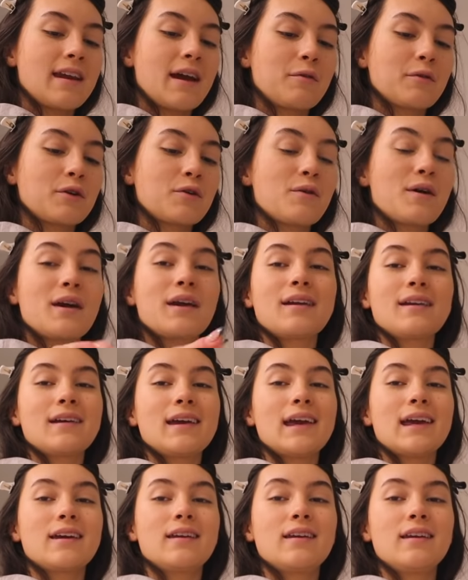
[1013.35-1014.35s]
now we're going
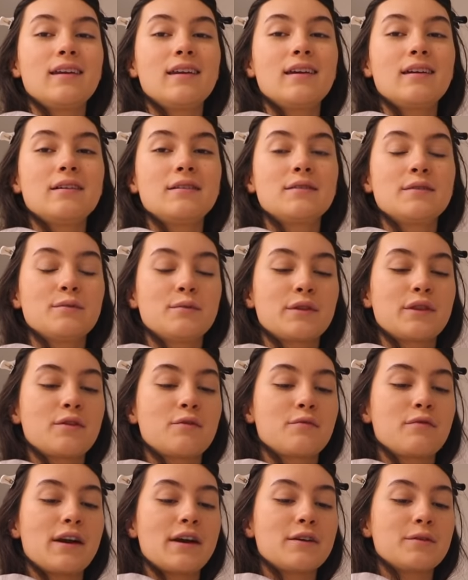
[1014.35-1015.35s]
in with the
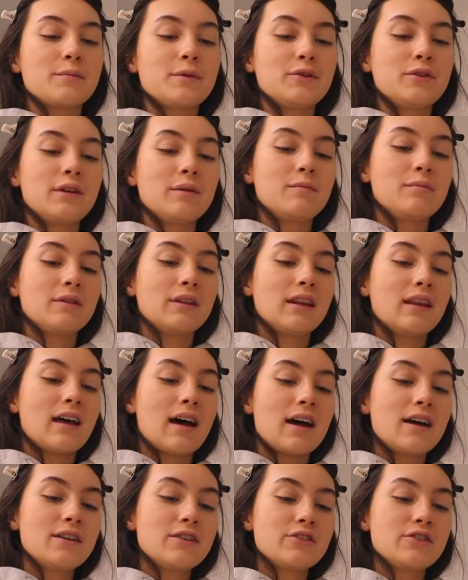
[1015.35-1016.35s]
Rare Beauty
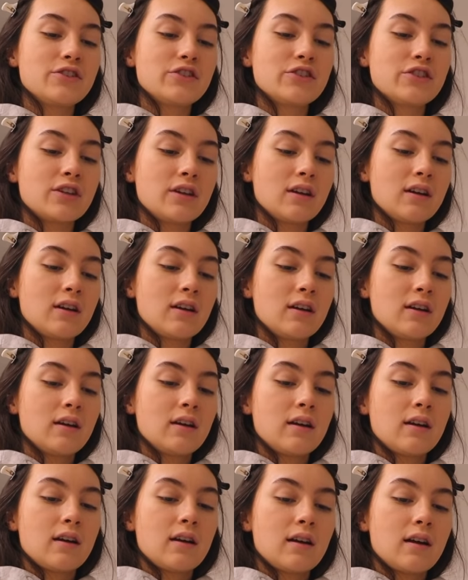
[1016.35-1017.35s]
blush.
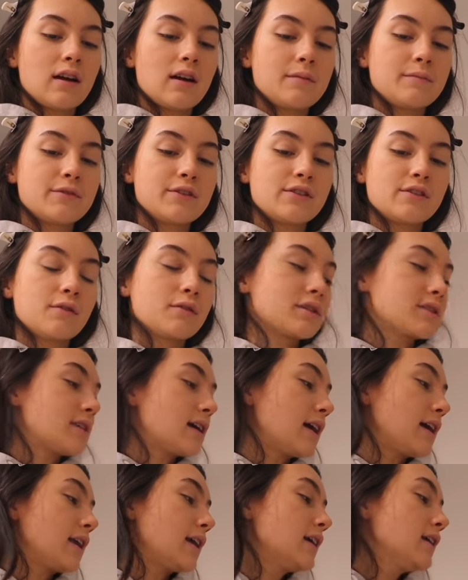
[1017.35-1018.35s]
I'm so
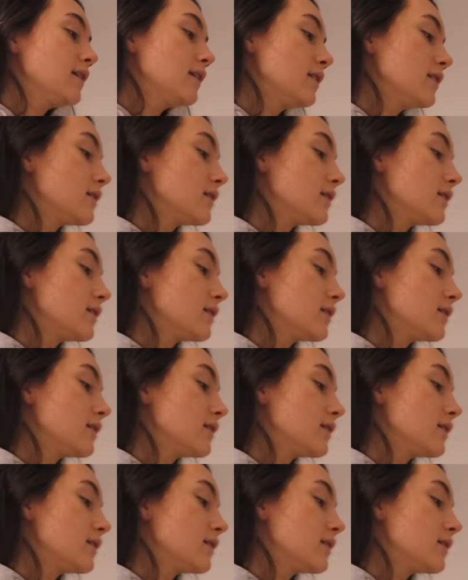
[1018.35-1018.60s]
excited.